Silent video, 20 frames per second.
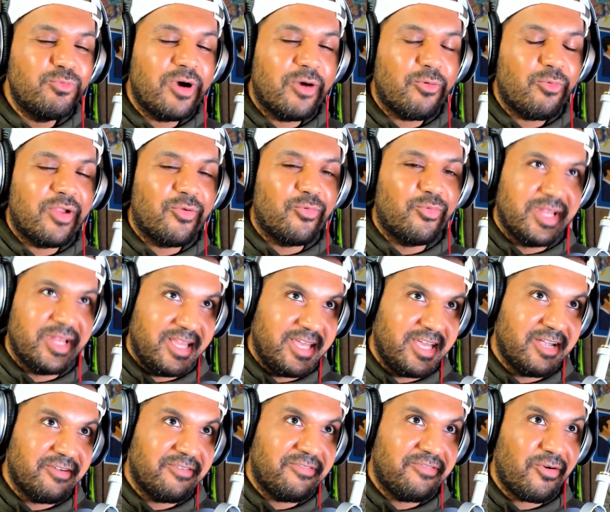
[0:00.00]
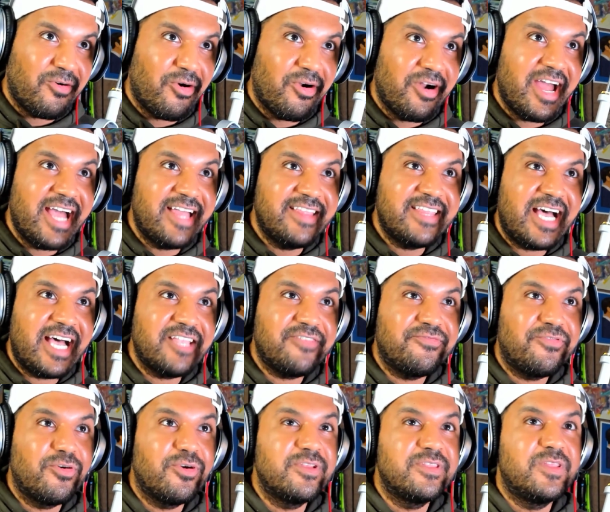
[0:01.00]
what we're really here for, and that's
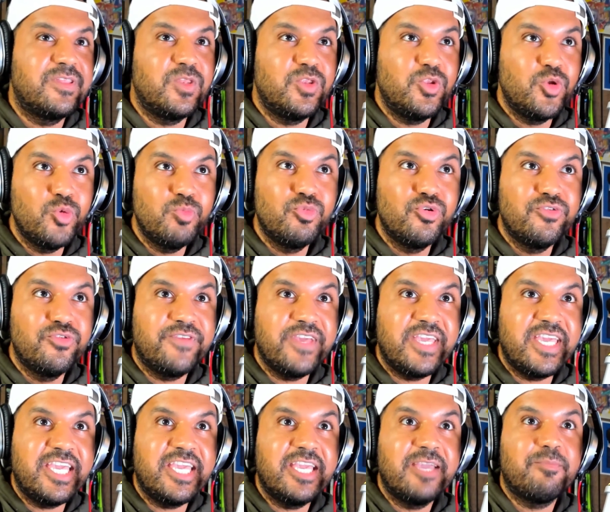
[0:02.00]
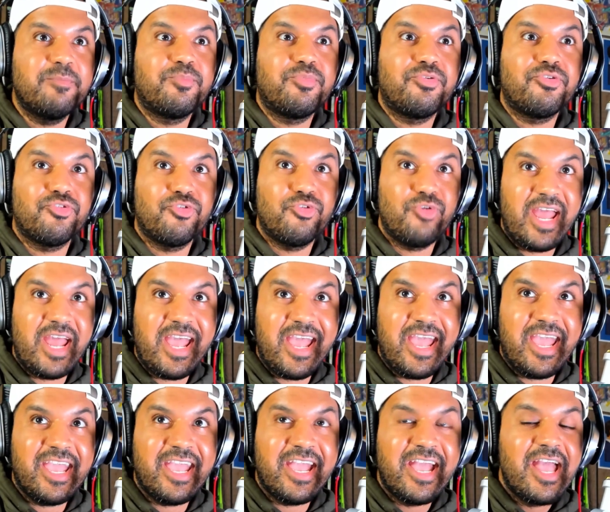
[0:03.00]
for the new movie
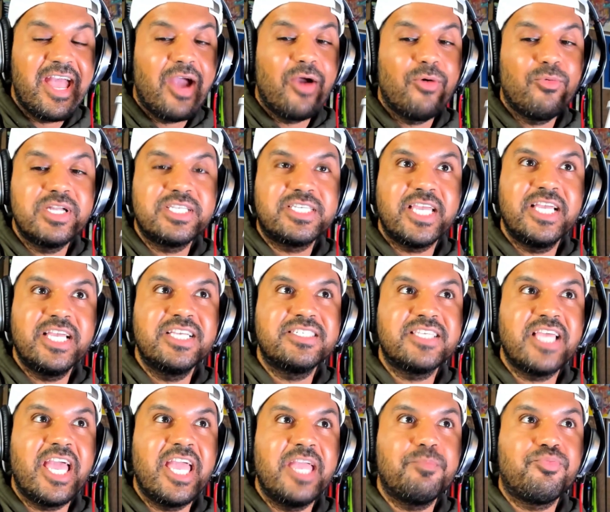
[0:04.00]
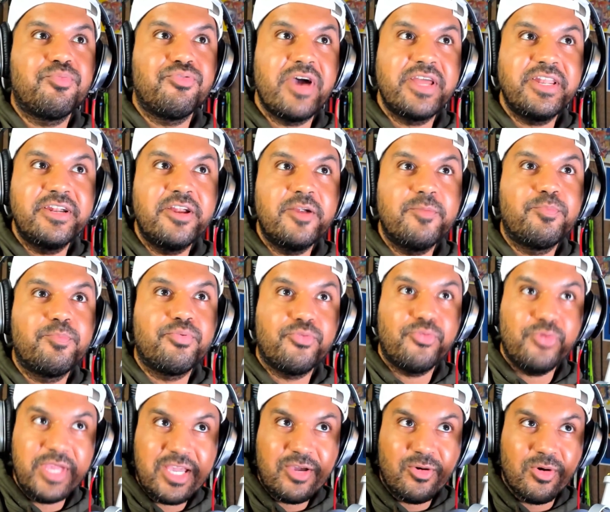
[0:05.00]
Prey, which is a Predator
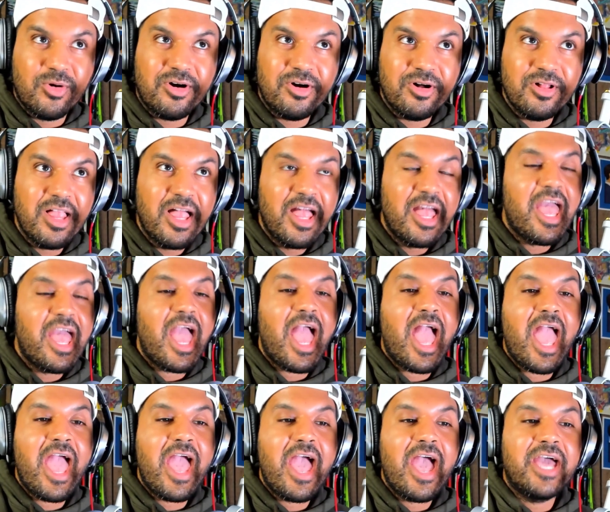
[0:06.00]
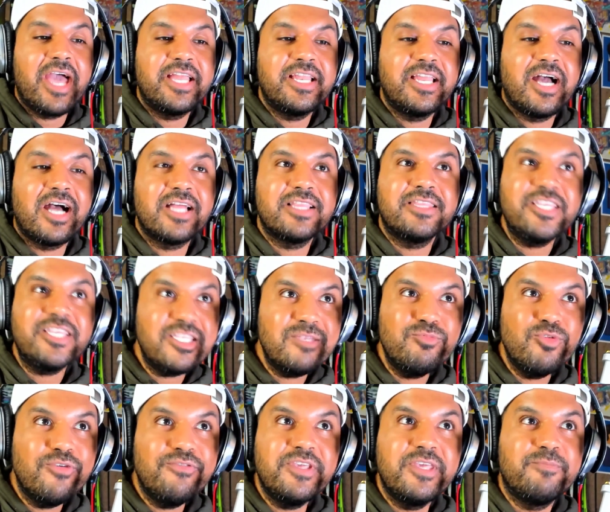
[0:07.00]
prequel. And this
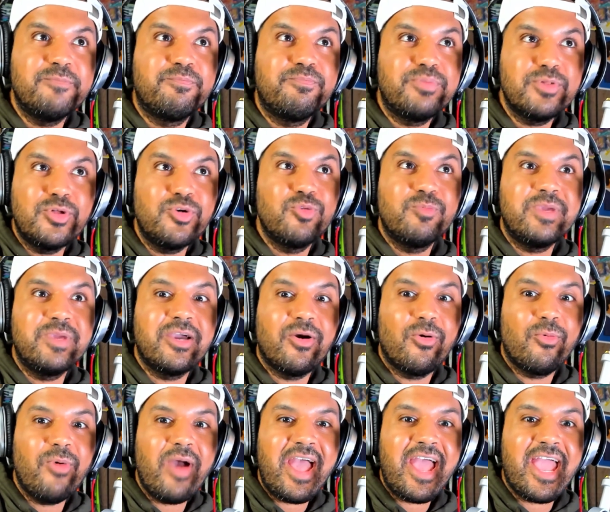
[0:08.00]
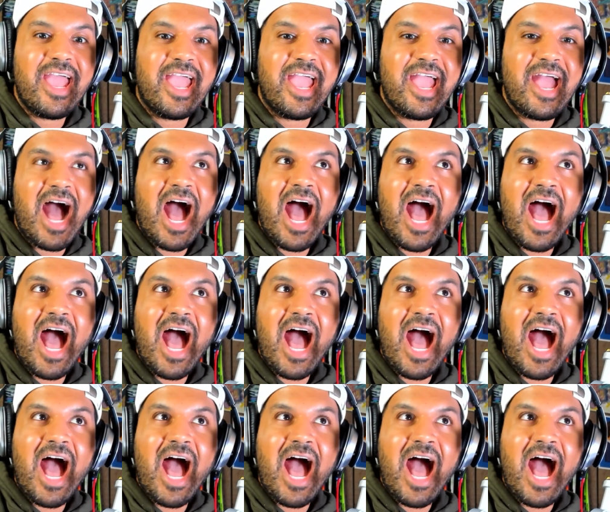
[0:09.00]
movie blew me away.